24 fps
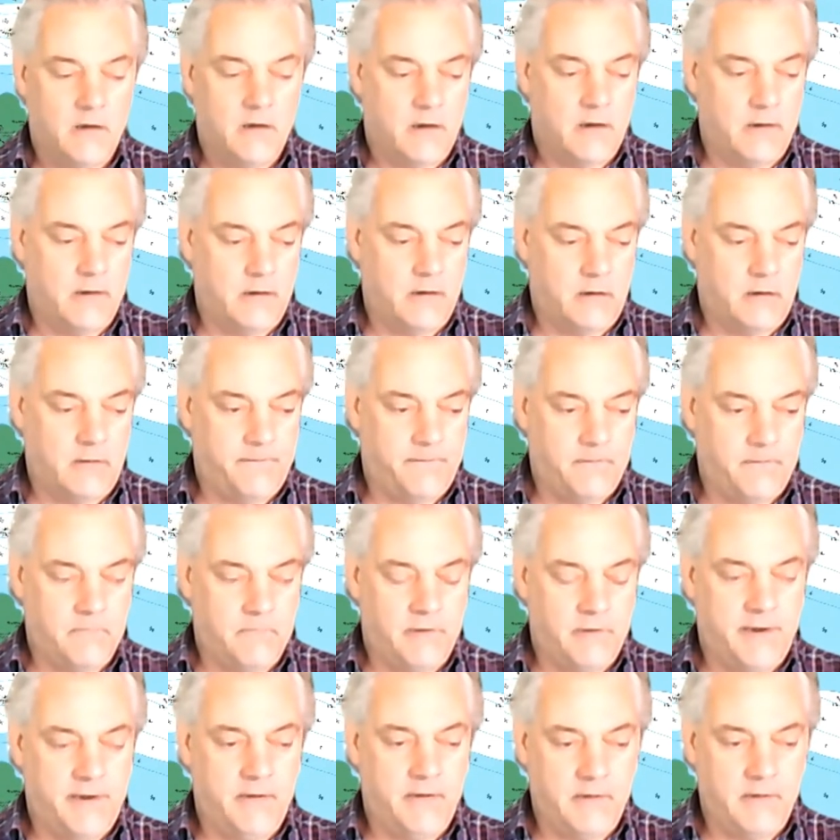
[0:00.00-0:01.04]
And often
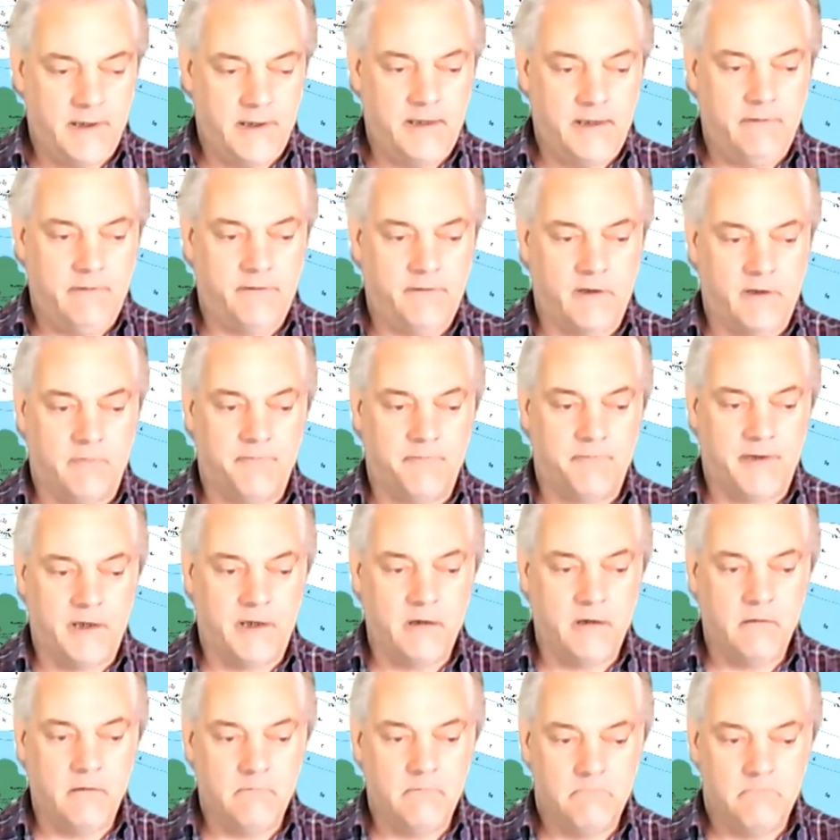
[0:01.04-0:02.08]
when you leave
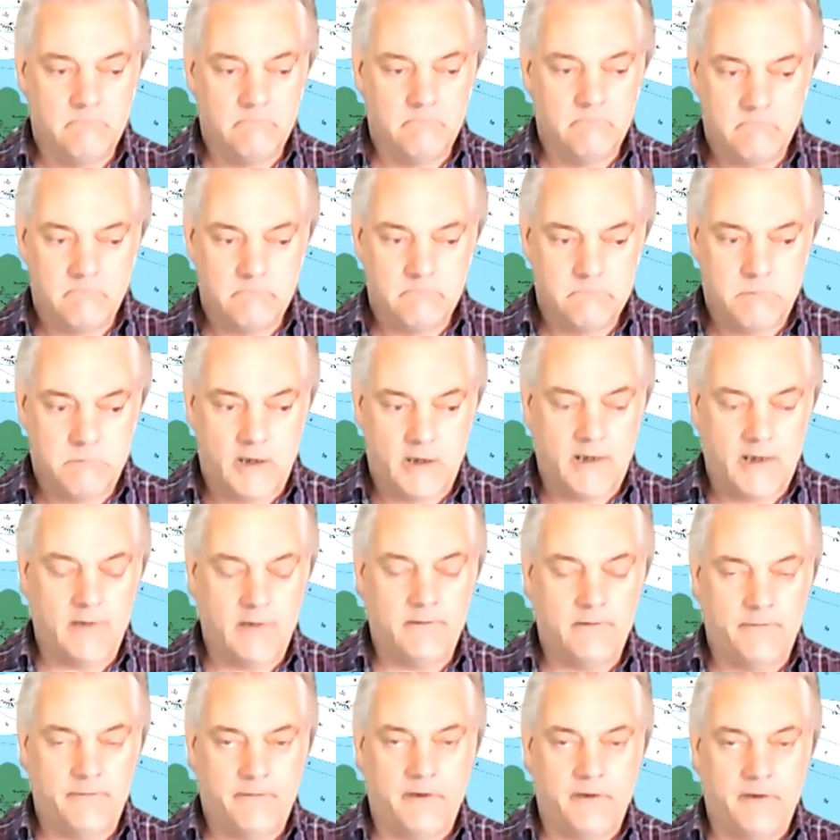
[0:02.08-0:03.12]
something
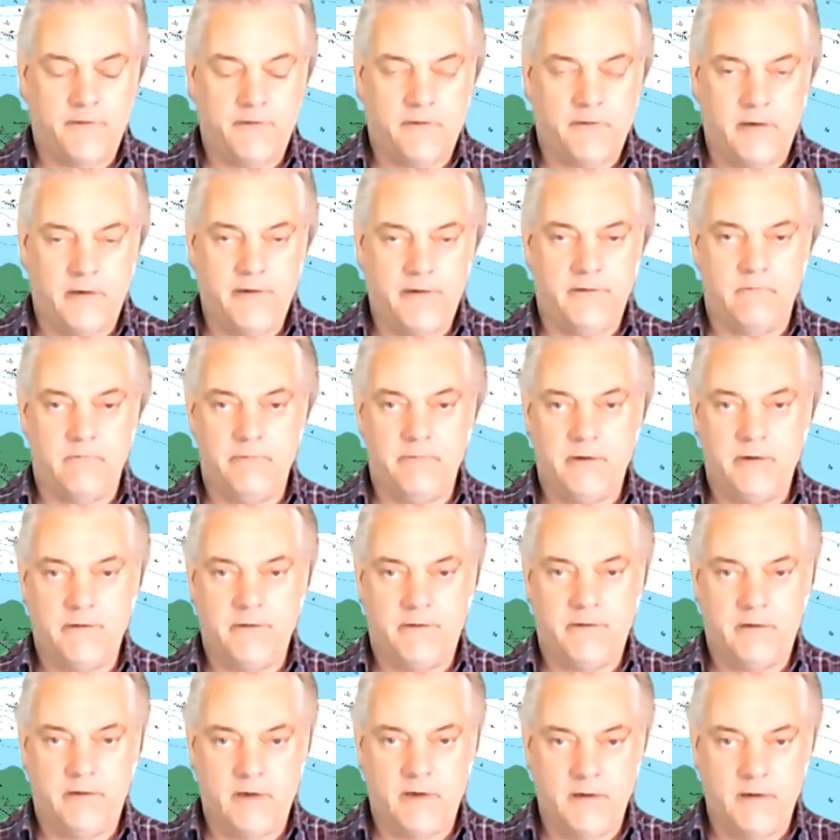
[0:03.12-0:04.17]
out of frustration
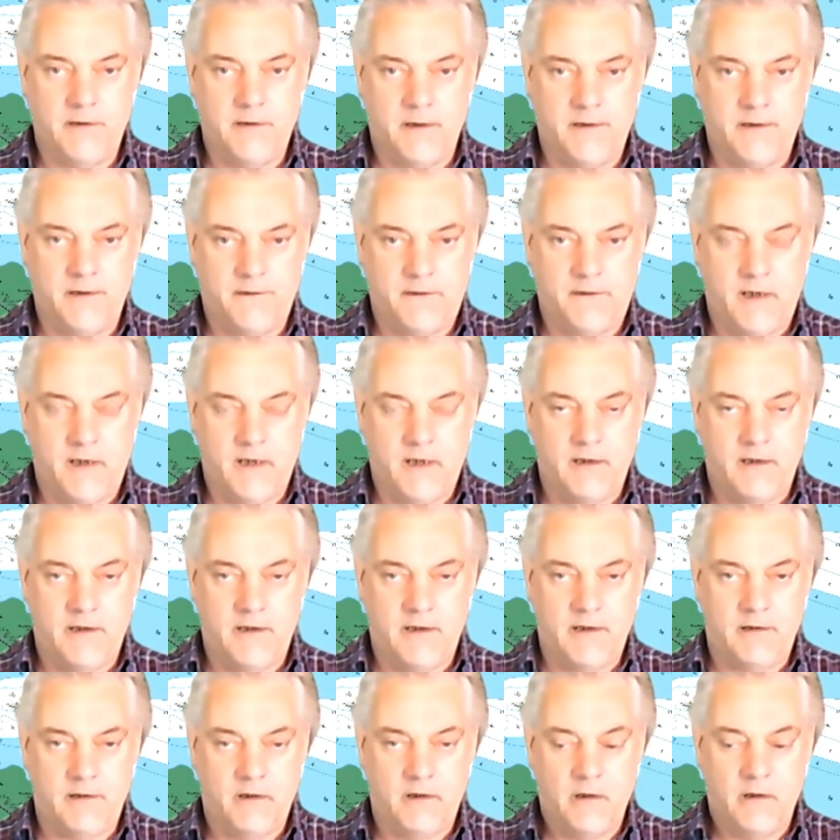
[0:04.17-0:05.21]
because you don't understand
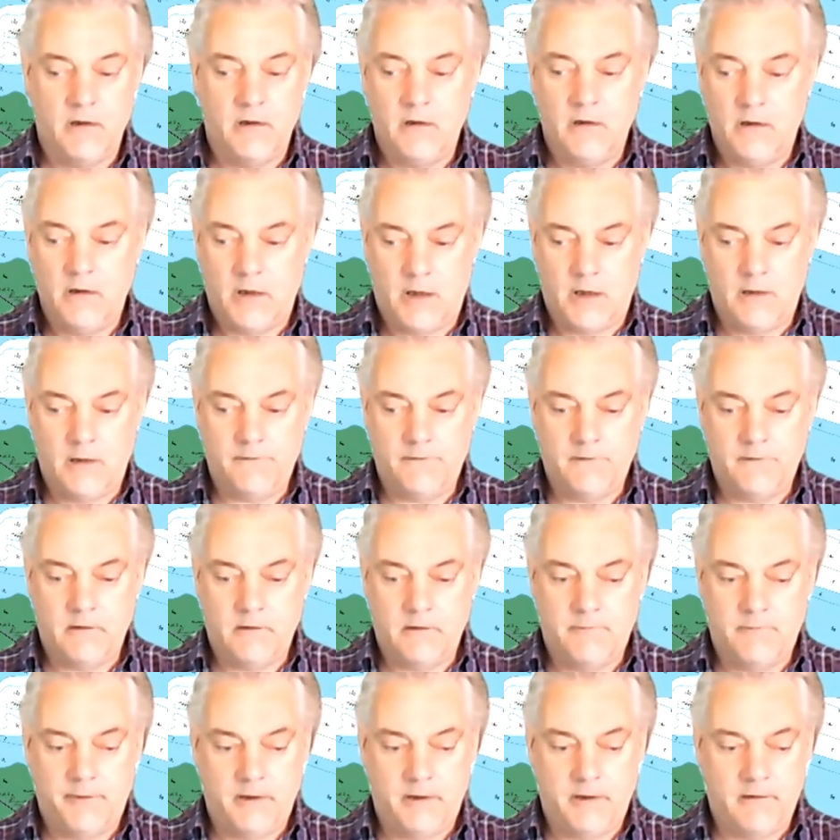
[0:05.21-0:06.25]
it, after a
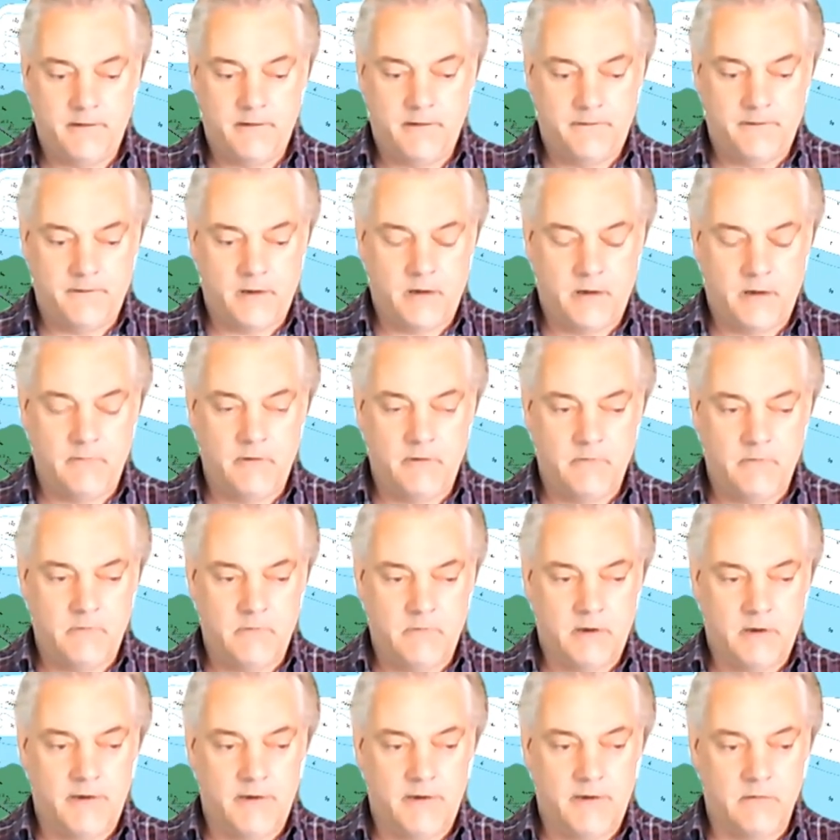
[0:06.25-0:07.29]
period of time, your
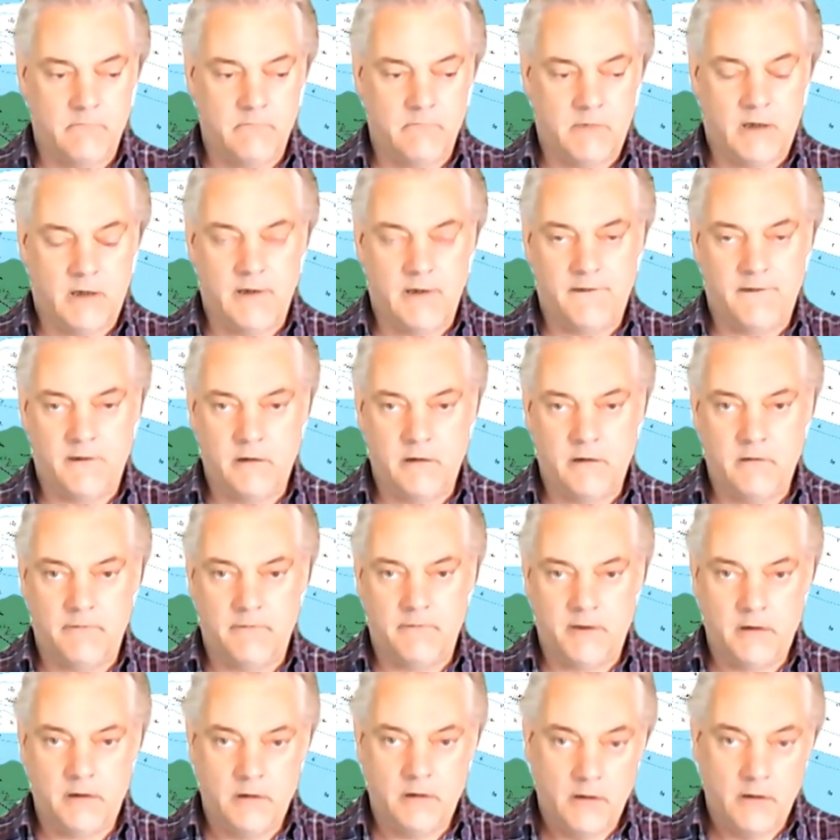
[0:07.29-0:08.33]
mind can mull it
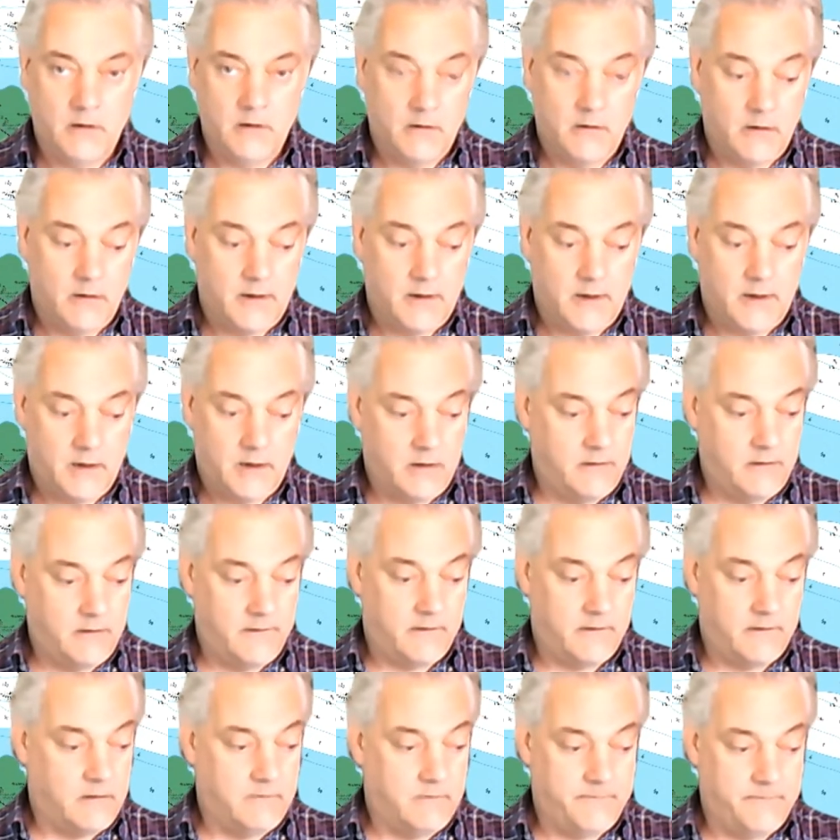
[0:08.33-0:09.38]
over and
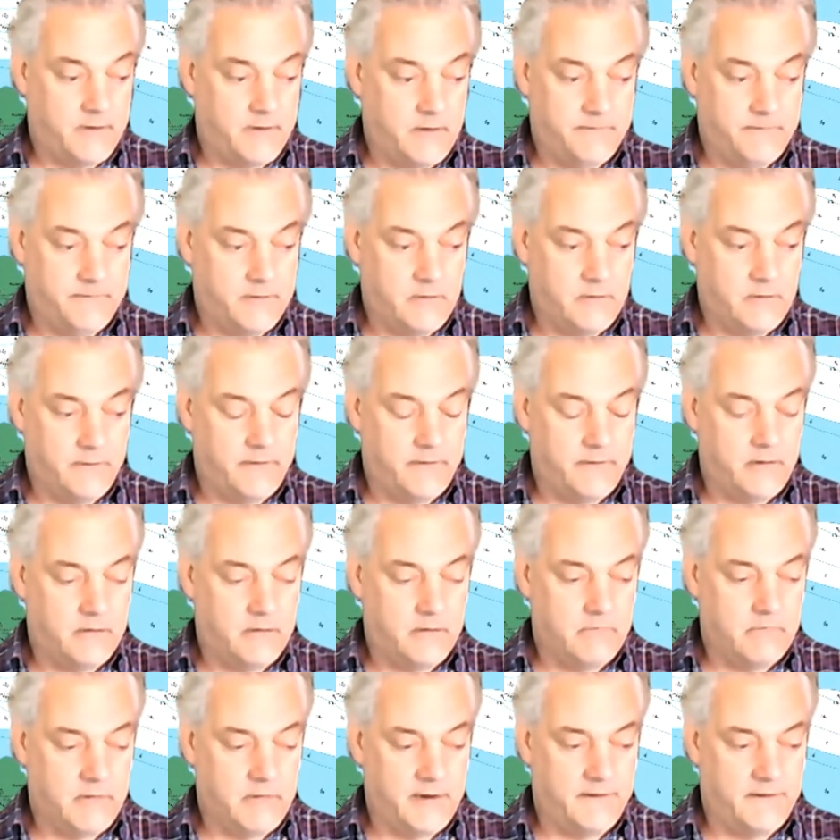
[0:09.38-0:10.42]
of course you
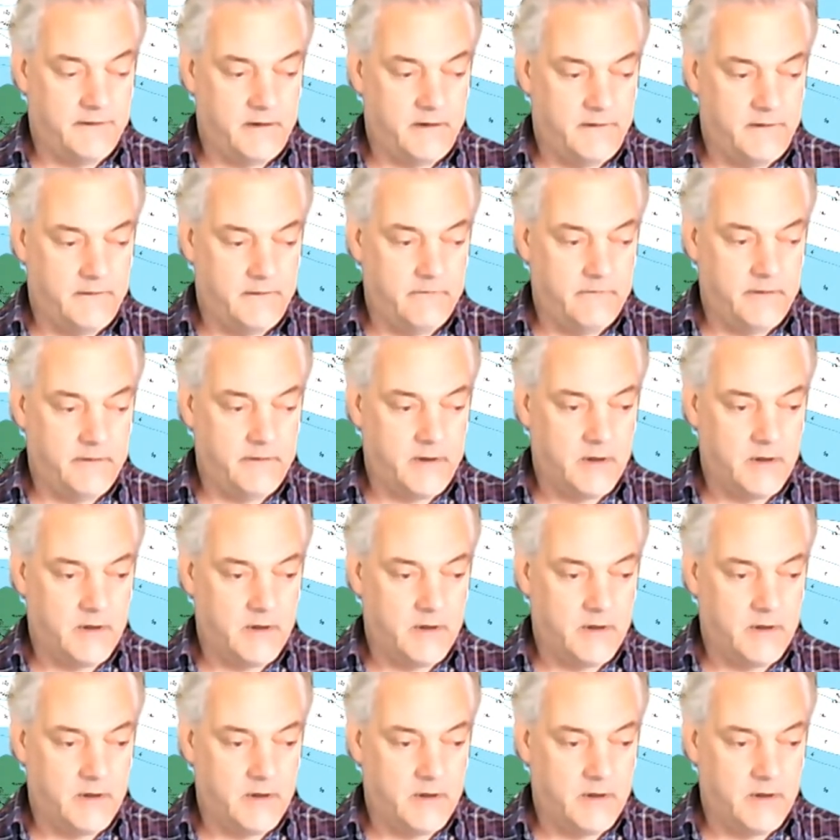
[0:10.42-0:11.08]
can make sense of it.